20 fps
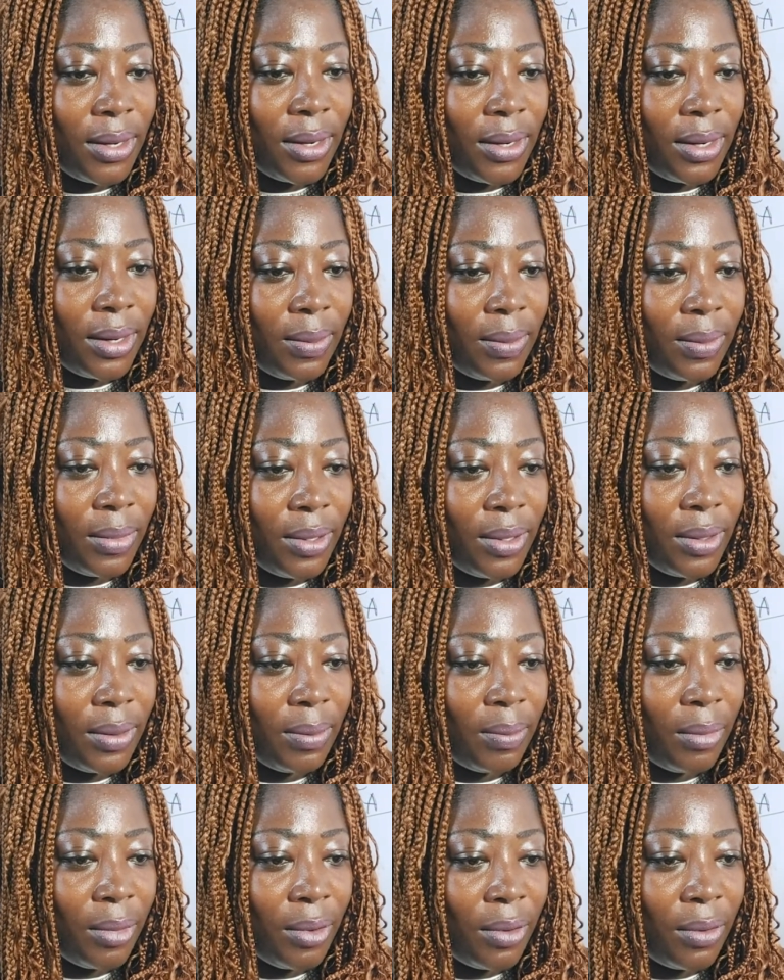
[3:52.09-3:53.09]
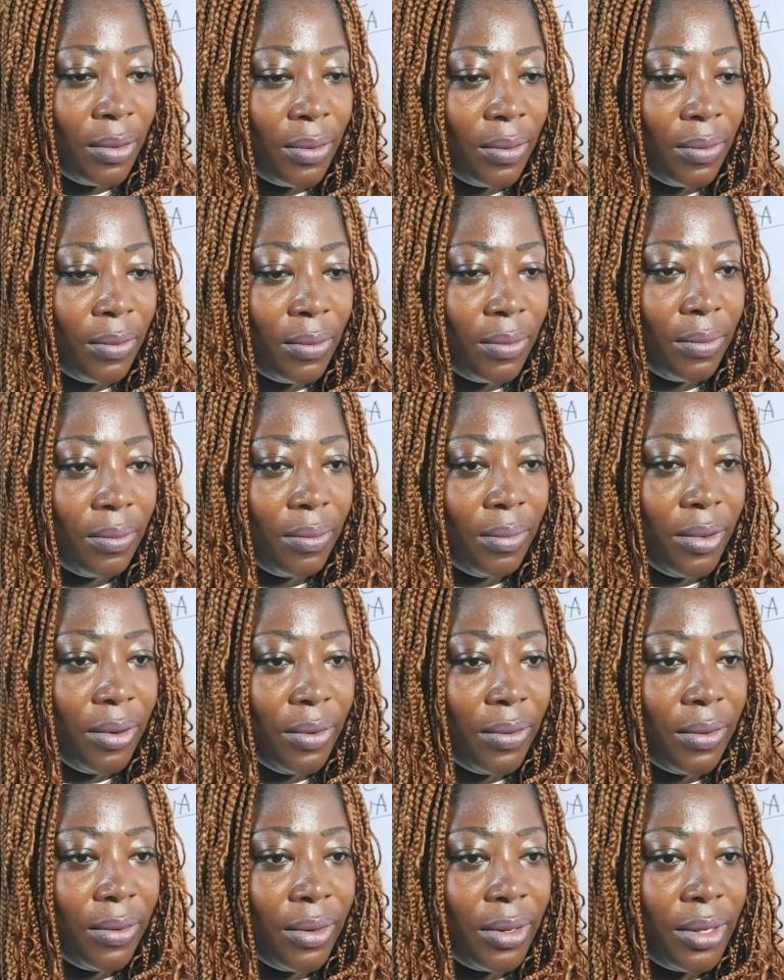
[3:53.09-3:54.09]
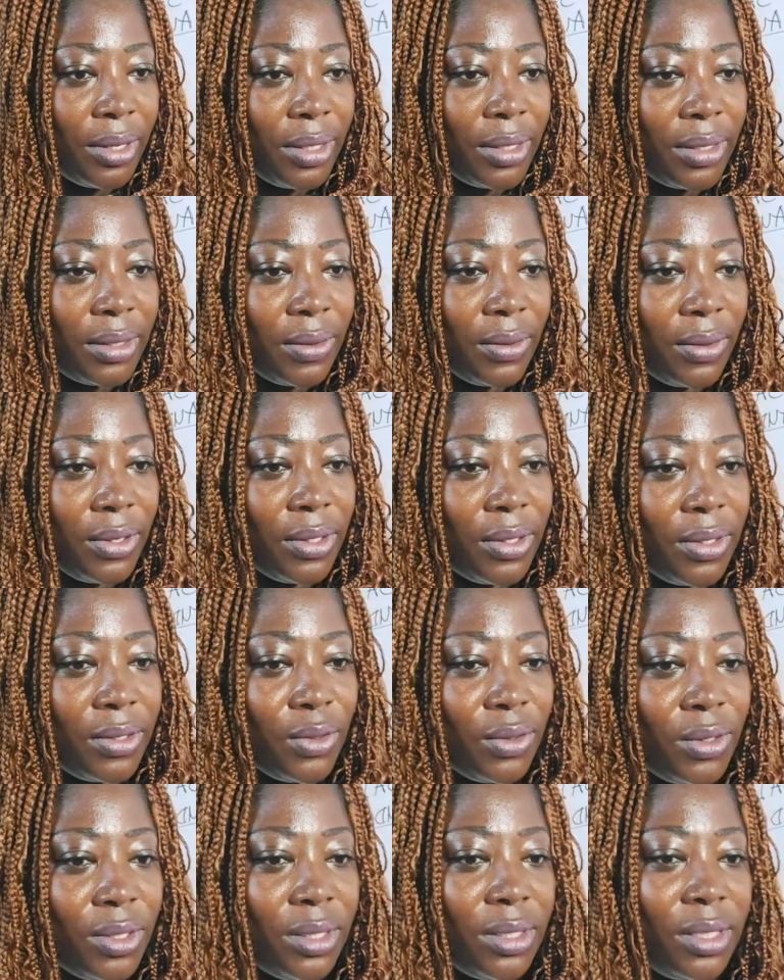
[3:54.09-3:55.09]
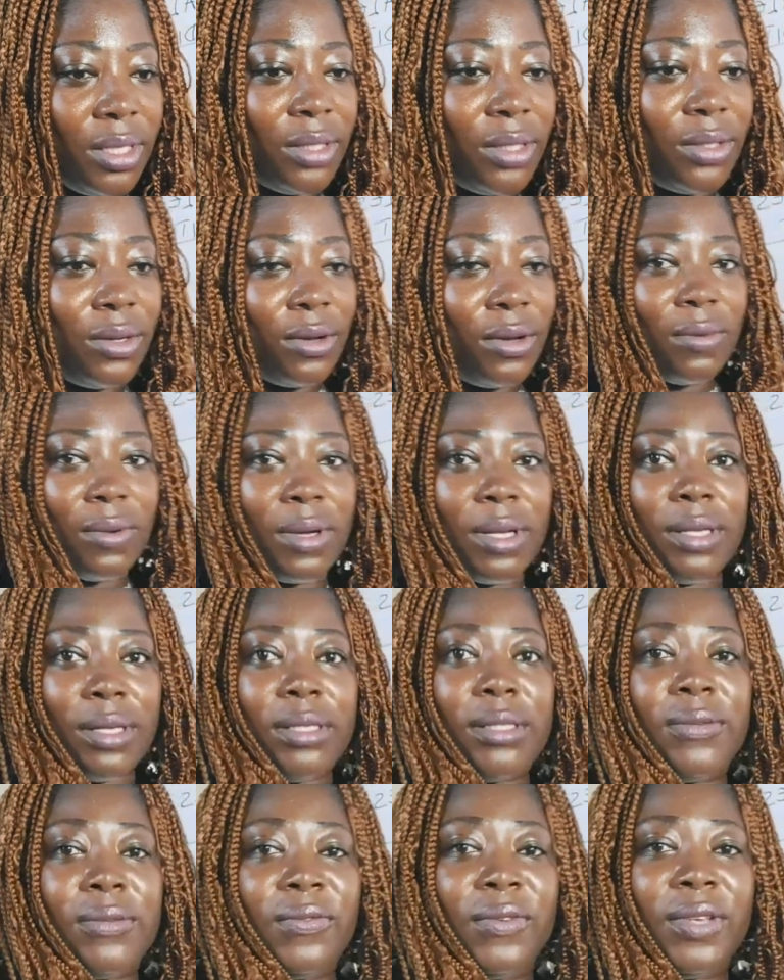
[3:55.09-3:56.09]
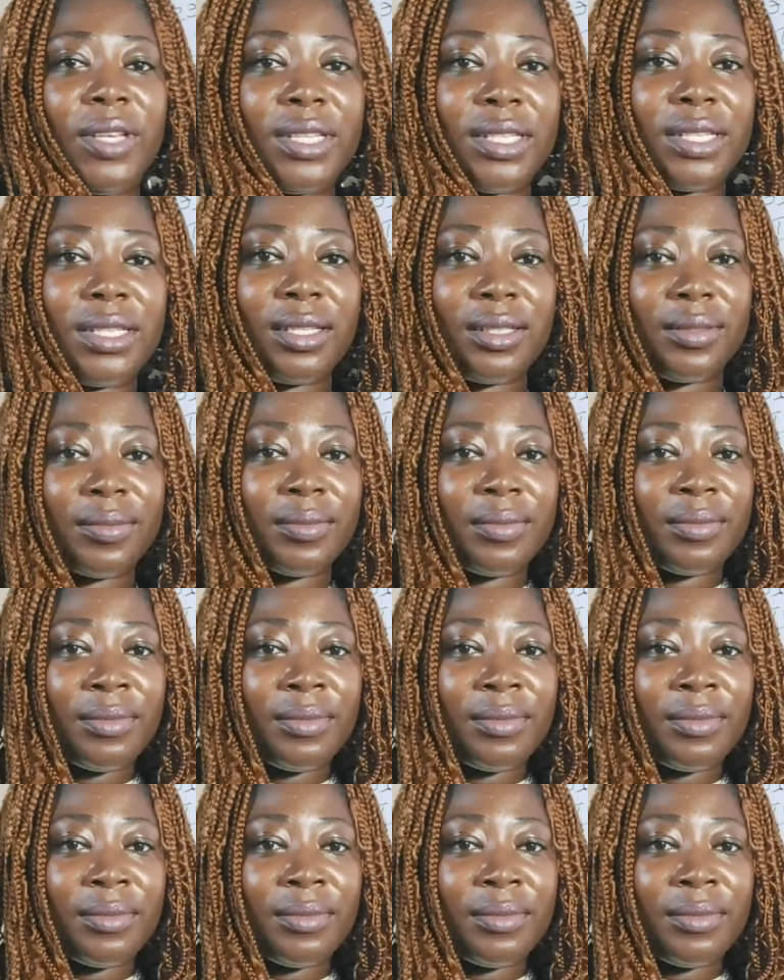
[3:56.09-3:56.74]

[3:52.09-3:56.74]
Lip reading: Let me mirror it. Okay, so TikTok one is fixed.